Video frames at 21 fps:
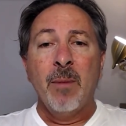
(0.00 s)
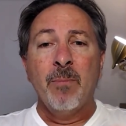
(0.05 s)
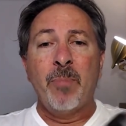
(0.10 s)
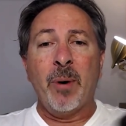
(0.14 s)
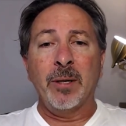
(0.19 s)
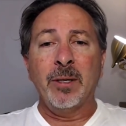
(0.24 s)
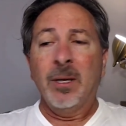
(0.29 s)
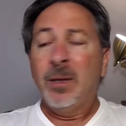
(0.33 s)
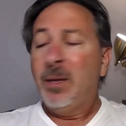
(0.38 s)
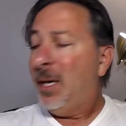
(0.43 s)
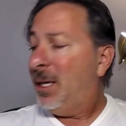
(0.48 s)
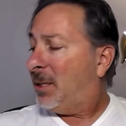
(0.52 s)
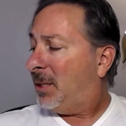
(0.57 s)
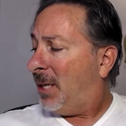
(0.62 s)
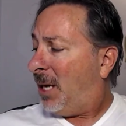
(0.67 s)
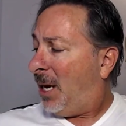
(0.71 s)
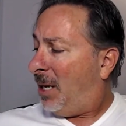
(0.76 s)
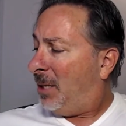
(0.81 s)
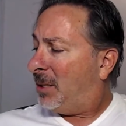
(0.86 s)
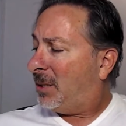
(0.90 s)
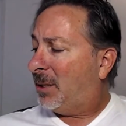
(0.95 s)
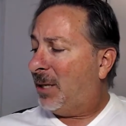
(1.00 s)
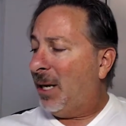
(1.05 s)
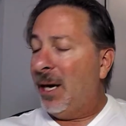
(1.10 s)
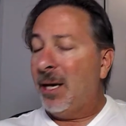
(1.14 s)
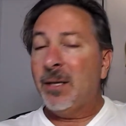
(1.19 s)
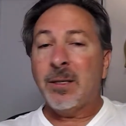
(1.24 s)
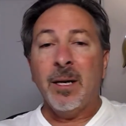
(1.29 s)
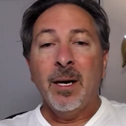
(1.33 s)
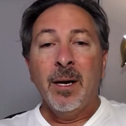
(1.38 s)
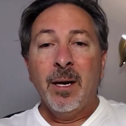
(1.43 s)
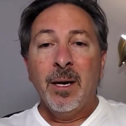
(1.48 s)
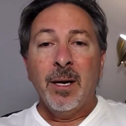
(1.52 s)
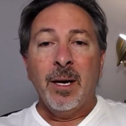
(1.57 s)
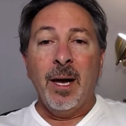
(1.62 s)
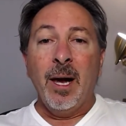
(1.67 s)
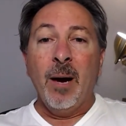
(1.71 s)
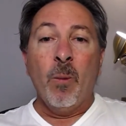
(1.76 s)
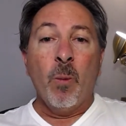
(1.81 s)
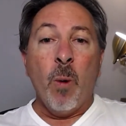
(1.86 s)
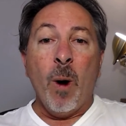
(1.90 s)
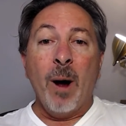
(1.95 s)
But in this instance,
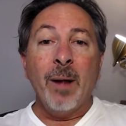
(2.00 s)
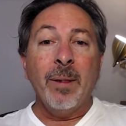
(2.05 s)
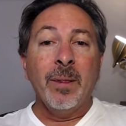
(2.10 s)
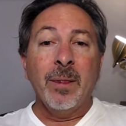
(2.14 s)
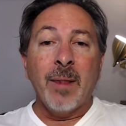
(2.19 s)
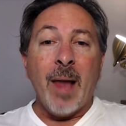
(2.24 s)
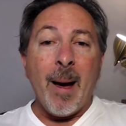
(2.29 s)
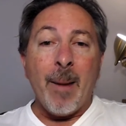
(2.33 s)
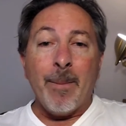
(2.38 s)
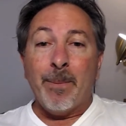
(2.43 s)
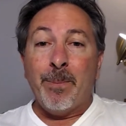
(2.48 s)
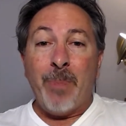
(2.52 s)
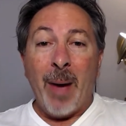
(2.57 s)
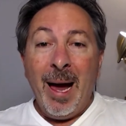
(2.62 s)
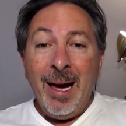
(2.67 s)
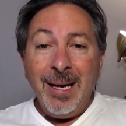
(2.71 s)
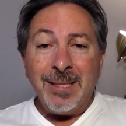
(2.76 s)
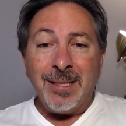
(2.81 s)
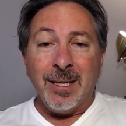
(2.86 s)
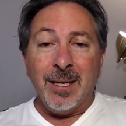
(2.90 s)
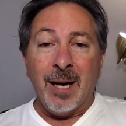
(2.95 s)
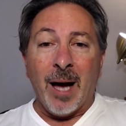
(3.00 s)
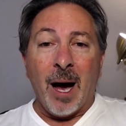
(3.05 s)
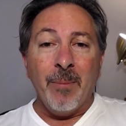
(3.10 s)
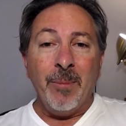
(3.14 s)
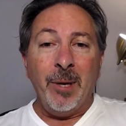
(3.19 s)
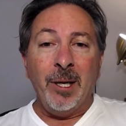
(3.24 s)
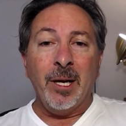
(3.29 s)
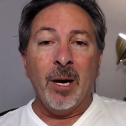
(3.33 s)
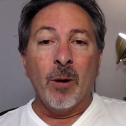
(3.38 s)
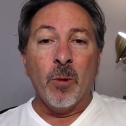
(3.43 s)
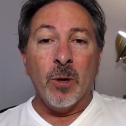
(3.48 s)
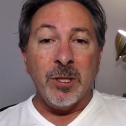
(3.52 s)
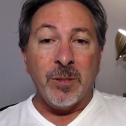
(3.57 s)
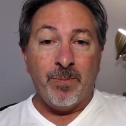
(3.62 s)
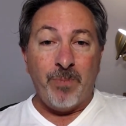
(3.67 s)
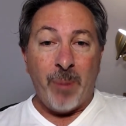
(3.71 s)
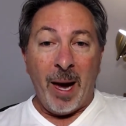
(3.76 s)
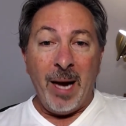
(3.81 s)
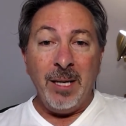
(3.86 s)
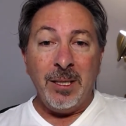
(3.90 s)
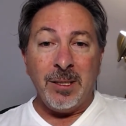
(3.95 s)
it wasn't that bassy. I mean, it was
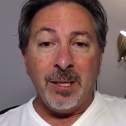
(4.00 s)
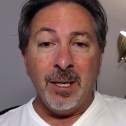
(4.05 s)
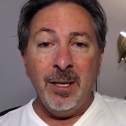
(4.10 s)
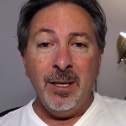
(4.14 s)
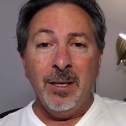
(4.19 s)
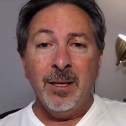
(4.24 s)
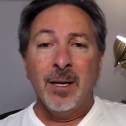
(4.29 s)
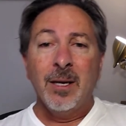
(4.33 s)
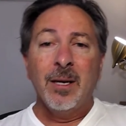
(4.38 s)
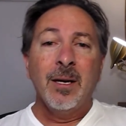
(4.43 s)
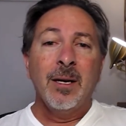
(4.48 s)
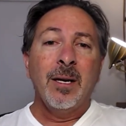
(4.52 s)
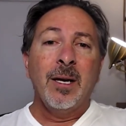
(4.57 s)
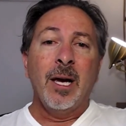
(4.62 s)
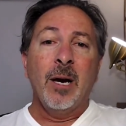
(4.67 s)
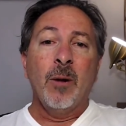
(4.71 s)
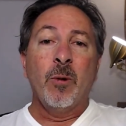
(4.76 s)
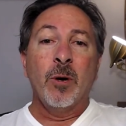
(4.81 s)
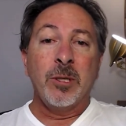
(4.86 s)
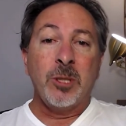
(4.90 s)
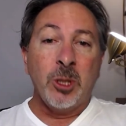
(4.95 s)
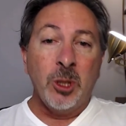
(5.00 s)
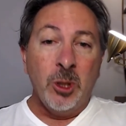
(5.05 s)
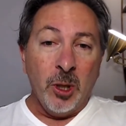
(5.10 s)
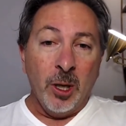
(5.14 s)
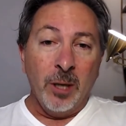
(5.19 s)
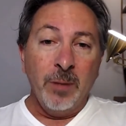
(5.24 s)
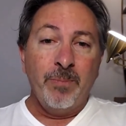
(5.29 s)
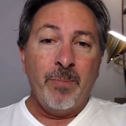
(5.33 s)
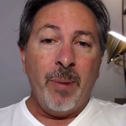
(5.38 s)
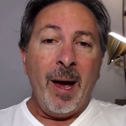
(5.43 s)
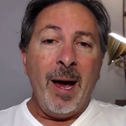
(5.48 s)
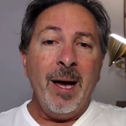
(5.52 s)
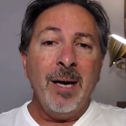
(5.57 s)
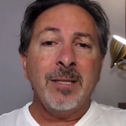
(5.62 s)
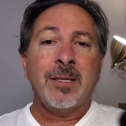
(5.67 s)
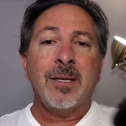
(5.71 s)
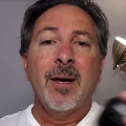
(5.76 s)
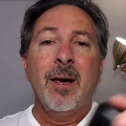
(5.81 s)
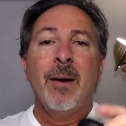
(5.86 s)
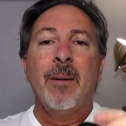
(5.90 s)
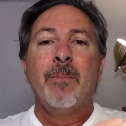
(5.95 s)
bassy, it was good
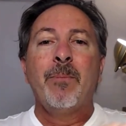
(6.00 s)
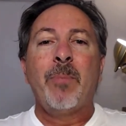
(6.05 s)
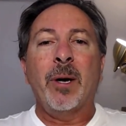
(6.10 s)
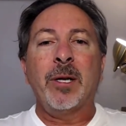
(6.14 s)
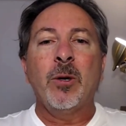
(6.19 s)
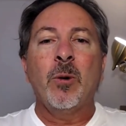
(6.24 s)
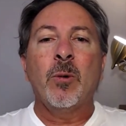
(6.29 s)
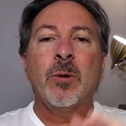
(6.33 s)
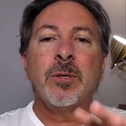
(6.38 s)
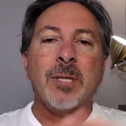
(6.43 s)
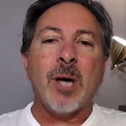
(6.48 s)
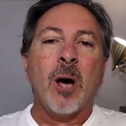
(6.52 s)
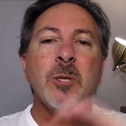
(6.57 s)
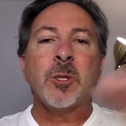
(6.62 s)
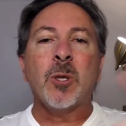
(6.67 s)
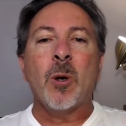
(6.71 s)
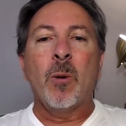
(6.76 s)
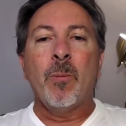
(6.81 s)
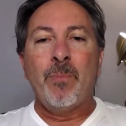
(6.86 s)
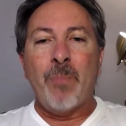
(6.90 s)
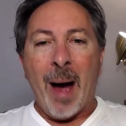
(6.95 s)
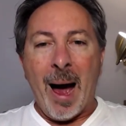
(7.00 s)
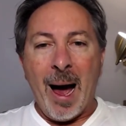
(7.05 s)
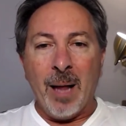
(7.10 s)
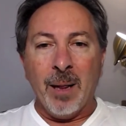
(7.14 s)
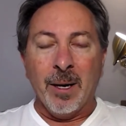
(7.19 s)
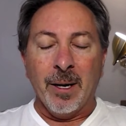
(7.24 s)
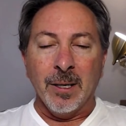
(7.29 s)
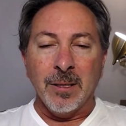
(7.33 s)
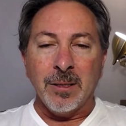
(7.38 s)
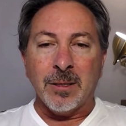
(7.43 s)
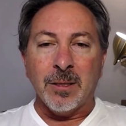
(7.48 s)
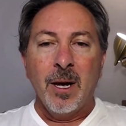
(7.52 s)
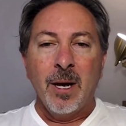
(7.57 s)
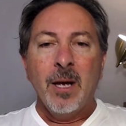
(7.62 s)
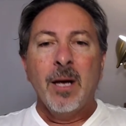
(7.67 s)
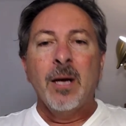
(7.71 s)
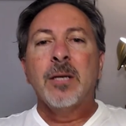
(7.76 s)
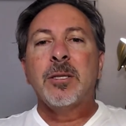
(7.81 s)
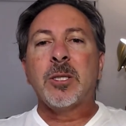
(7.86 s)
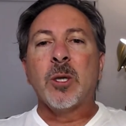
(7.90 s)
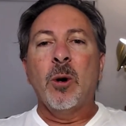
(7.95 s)
bass, but it was also balanced.
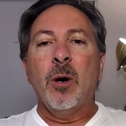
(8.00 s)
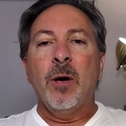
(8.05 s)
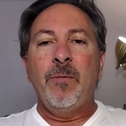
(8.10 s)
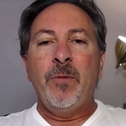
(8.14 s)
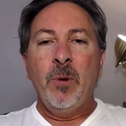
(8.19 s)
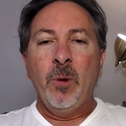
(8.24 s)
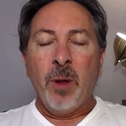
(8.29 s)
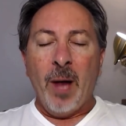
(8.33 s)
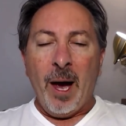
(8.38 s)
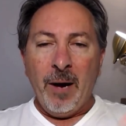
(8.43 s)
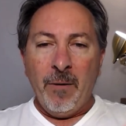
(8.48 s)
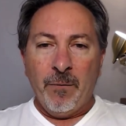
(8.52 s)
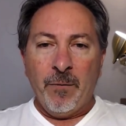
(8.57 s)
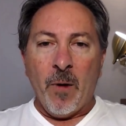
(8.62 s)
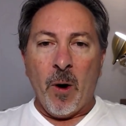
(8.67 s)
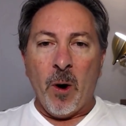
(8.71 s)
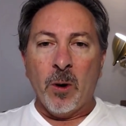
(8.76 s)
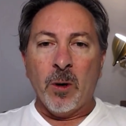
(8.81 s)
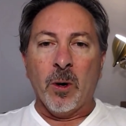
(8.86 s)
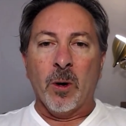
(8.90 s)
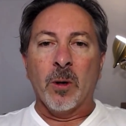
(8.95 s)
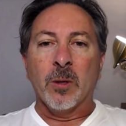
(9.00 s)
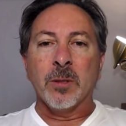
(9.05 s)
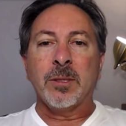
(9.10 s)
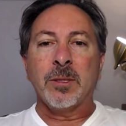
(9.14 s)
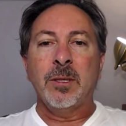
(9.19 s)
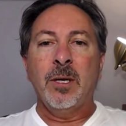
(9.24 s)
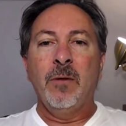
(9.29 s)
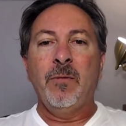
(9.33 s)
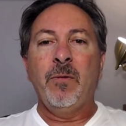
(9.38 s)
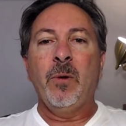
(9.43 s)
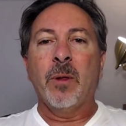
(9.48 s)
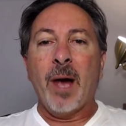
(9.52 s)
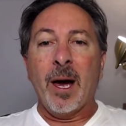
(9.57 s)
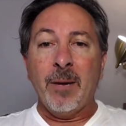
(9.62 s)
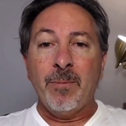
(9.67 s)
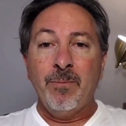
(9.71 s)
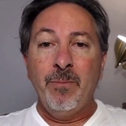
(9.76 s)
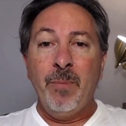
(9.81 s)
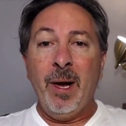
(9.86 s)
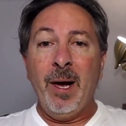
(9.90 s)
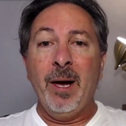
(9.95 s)
So if you like vocals, if you like
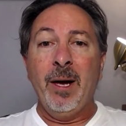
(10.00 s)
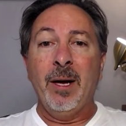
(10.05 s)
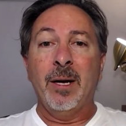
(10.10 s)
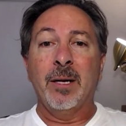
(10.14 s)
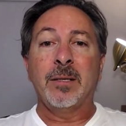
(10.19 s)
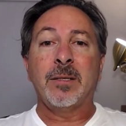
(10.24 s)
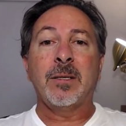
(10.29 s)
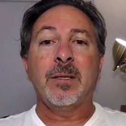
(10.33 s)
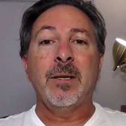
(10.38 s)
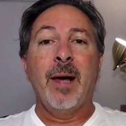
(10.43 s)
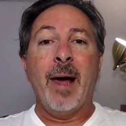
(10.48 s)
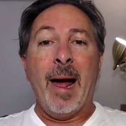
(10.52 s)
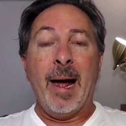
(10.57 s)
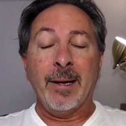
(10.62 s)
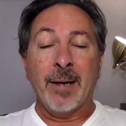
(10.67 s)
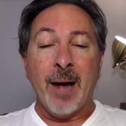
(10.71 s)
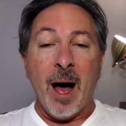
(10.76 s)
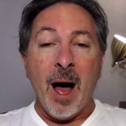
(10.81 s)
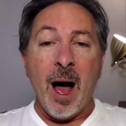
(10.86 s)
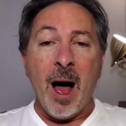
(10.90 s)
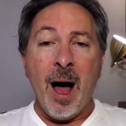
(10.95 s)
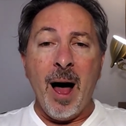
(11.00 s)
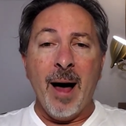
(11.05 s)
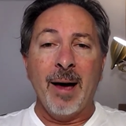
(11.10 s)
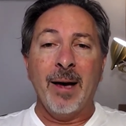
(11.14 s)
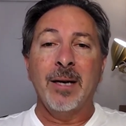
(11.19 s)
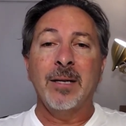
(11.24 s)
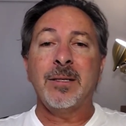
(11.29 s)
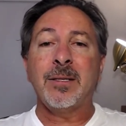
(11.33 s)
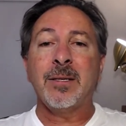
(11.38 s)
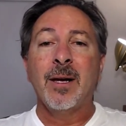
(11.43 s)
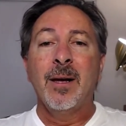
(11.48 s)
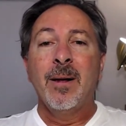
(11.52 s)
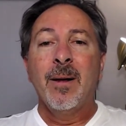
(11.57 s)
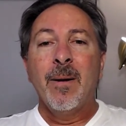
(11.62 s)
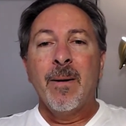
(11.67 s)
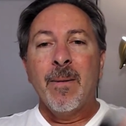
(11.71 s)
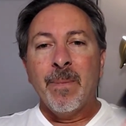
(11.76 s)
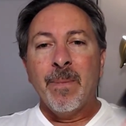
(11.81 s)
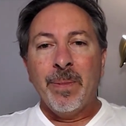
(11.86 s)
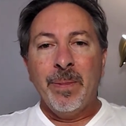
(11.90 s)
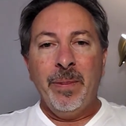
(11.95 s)
mids and highs,
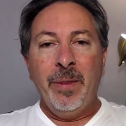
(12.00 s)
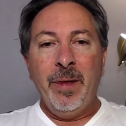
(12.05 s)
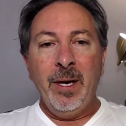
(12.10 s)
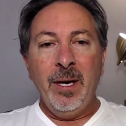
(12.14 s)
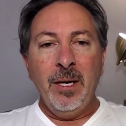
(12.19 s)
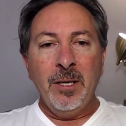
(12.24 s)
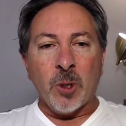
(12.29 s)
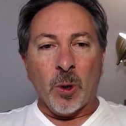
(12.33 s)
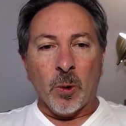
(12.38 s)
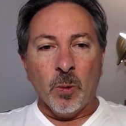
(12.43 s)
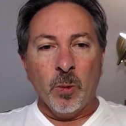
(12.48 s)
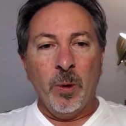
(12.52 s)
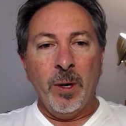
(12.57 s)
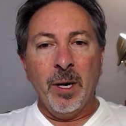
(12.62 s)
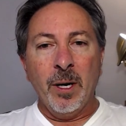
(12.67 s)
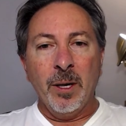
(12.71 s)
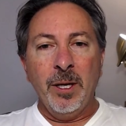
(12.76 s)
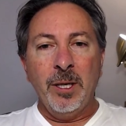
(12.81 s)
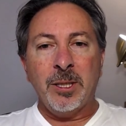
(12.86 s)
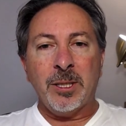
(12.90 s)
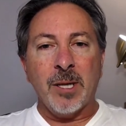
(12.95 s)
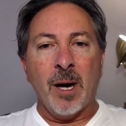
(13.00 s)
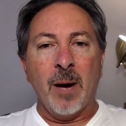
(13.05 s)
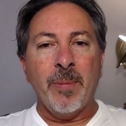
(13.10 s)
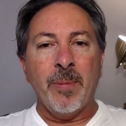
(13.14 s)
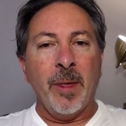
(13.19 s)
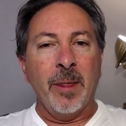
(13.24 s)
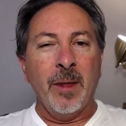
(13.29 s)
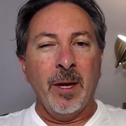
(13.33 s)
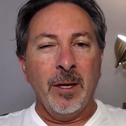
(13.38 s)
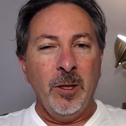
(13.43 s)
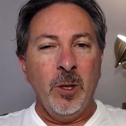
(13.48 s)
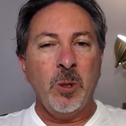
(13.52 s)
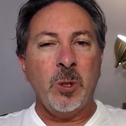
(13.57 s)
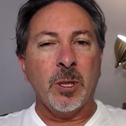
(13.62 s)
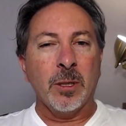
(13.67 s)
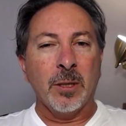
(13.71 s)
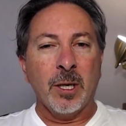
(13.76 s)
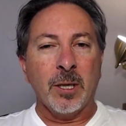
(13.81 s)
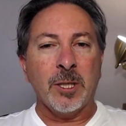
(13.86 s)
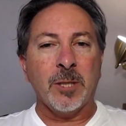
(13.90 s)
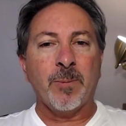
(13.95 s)
these are really something that you should
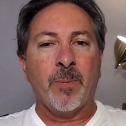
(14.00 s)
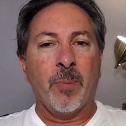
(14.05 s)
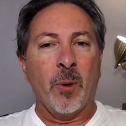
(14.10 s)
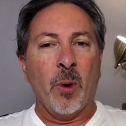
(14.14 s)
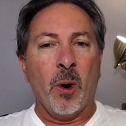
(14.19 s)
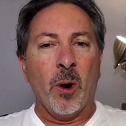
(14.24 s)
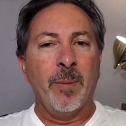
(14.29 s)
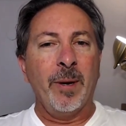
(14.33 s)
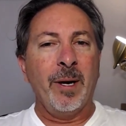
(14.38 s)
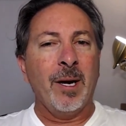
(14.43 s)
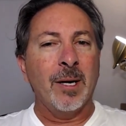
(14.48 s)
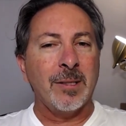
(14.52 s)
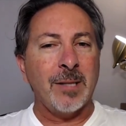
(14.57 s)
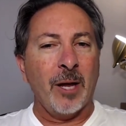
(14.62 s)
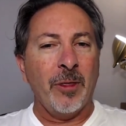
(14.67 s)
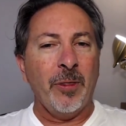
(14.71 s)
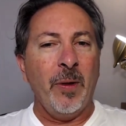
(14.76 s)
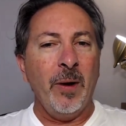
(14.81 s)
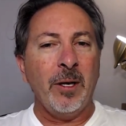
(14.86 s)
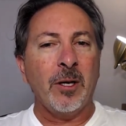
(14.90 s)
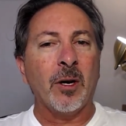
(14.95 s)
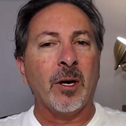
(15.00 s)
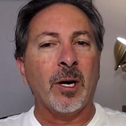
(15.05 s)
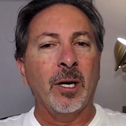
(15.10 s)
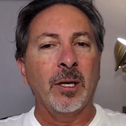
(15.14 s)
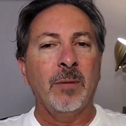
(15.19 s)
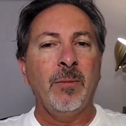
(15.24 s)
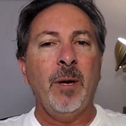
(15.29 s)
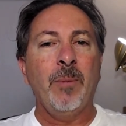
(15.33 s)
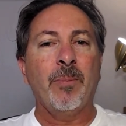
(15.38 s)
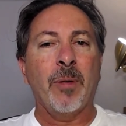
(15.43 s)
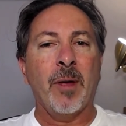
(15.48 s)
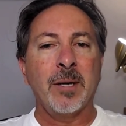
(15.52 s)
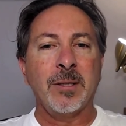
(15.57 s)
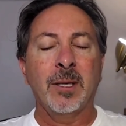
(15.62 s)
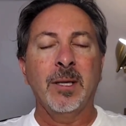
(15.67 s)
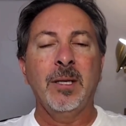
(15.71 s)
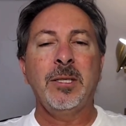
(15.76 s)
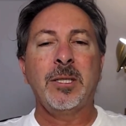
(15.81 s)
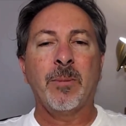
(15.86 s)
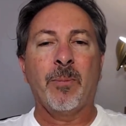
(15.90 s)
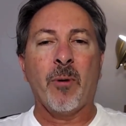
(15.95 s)
explore because I think you're going to be
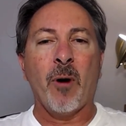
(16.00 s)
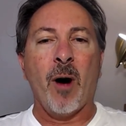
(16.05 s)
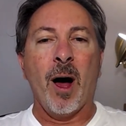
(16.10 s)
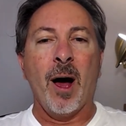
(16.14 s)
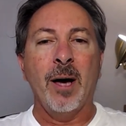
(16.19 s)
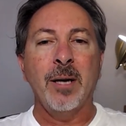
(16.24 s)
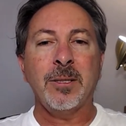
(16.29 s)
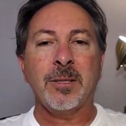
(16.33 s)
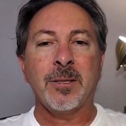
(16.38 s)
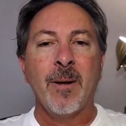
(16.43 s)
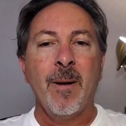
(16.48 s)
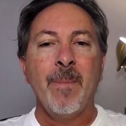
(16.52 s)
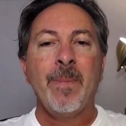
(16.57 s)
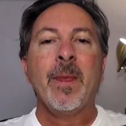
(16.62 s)
pleasantly surprised.